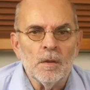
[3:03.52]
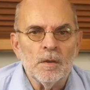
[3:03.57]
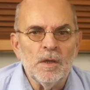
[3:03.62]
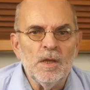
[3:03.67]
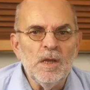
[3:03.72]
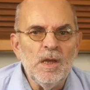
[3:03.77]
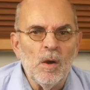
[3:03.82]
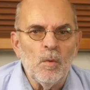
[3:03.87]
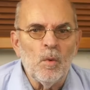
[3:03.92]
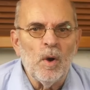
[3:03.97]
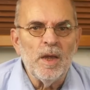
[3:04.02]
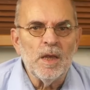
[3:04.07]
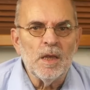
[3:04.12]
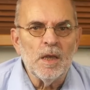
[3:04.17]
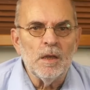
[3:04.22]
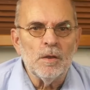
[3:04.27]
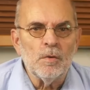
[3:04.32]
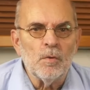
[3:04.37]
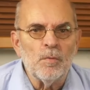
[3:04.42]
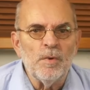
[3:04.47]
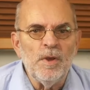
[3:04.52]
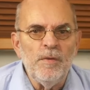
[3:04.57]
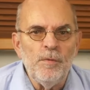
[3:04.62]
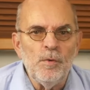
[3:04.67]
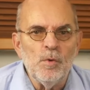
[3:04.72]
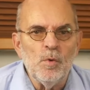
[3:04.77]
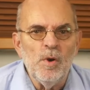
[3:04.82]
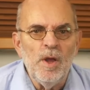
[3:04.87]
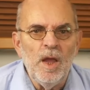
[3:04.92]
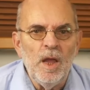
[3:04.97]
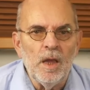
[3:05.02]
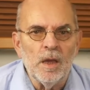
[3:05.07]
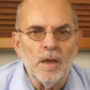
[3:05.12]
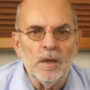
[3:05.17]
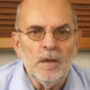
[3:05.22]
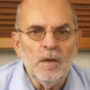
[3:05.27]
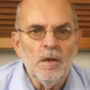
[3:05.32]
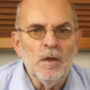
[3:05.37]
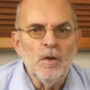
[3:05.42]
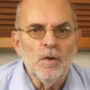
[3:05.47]
The DIY kit on review
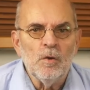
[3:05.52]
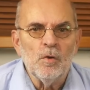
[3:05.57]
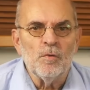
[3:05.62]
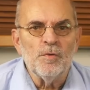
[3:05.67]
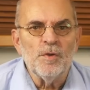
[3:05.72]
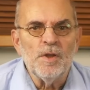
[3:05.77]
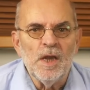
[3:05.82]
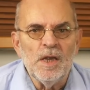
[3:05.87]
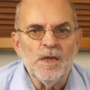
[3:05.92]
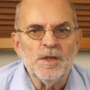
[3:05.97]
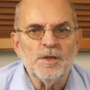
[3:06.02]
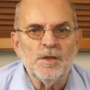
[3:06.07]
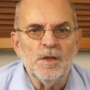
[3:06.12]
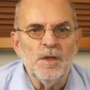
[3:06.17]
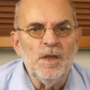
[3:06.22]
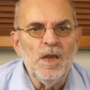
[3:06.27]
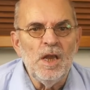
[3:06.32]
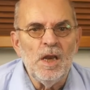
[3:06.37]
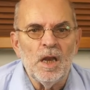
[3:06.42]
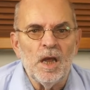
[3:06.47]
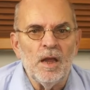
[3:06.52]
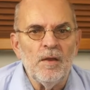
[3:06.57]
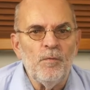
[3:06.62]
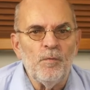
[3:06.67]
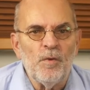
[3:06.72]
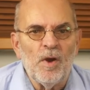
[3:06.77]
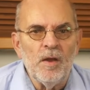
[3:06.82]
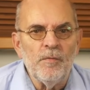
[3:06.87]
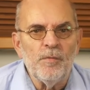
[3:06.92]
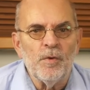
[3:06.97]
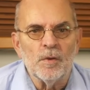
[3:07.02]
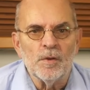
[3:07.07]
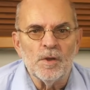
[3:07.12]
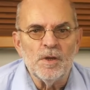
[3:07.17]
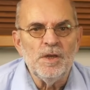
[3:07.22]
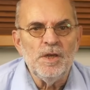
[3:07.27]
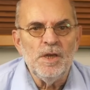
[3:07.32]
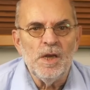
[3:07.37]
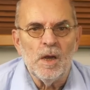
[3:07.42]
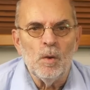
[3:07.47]
here contains the Nilai
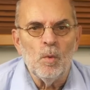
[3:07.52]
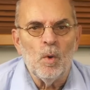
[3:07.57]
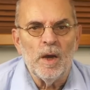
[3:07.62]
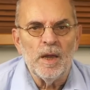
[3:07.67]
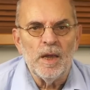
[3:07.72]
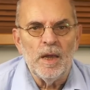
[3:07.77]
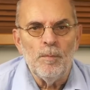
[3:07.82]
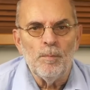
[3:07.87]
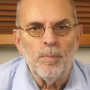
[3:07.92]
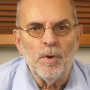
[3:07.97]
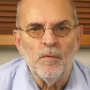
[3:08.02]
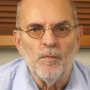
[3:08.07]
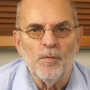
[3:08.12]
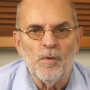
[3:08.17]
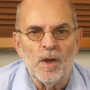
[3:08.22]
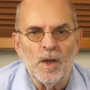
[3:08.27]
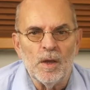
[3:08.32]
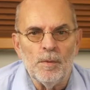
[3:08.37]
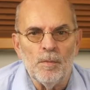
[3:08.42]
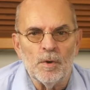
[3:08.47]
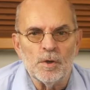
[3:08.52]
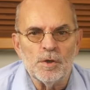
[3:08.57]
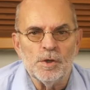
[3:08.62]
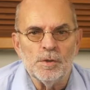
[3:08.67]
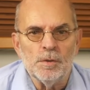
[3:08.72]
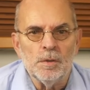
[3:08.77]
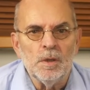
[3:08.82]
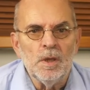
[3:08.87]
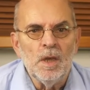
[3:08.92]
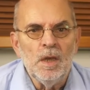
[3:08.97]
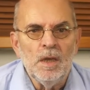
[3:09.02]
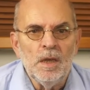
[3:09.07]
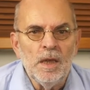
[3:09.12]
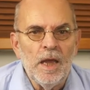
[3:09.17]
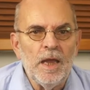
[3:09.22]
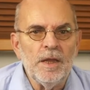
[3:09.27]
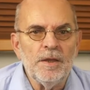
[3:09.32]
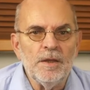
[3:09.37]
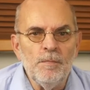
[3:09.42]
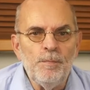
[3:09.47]
500 DIY amplifier module
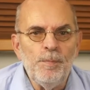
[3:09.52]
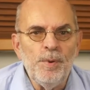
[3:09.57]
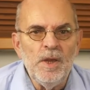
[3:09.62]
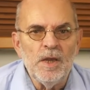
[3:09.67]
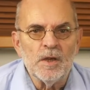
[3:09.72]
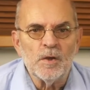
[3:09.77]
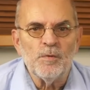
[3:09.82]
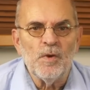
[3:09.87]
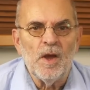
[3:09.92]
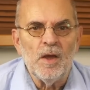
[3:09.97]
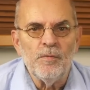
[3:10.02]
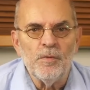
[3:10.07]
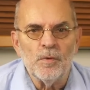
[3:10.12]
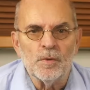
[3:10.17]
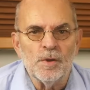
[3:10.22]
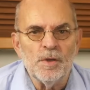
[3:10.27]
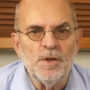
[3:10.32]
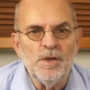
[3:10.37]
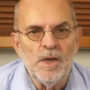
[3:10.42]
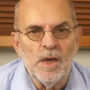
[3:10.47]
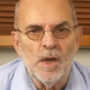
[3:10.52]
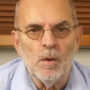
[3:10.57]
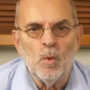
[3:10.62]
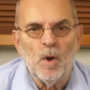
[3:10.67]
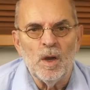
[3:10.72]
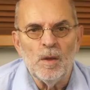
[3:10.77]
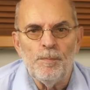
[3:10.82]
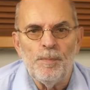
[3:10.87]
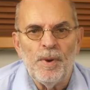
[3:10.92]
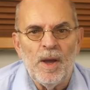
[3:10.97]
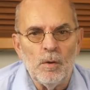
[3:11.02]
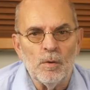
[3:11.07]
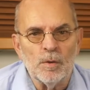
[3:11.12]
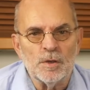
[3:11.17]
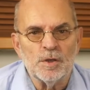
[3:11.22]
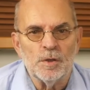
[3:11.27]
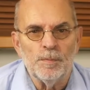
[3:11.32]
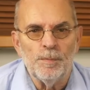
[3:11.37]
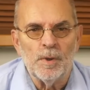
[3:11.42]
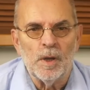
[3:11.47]
and the PS500 DIY power
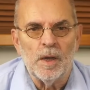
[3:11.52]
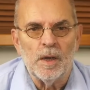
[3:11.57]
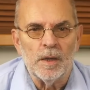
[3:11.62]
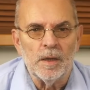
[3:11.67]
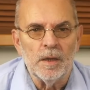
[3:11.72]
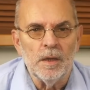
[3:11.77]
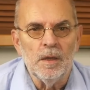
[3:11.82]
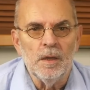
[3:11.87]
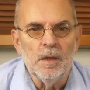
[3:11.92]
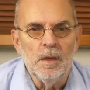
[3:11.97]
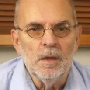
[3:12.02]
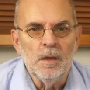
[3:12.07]
supply.